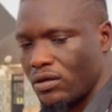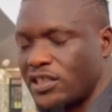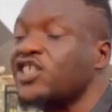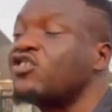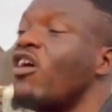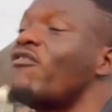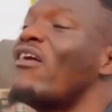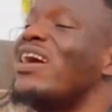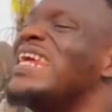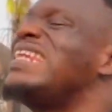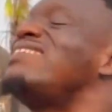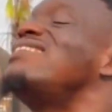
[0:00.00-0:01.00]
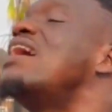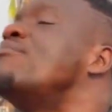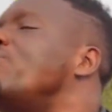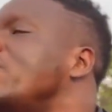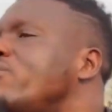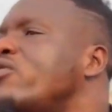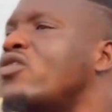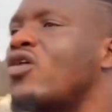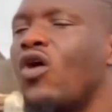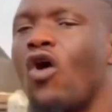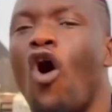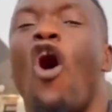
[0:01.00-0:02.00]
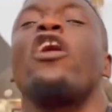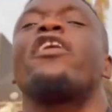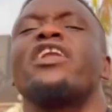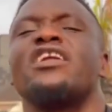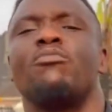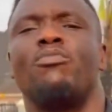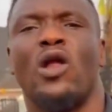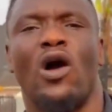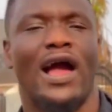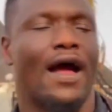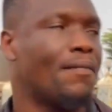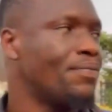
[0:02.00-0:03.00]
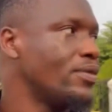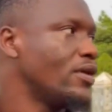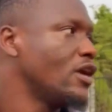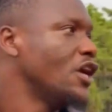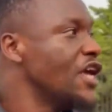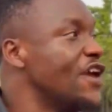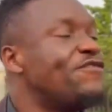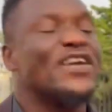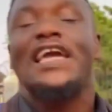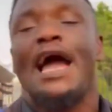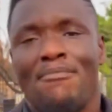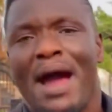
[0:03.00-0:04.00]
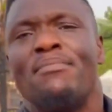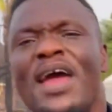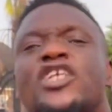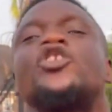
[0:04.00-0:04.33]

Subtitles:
Jesus lover where they DM people, hungry blogger. If you get my name,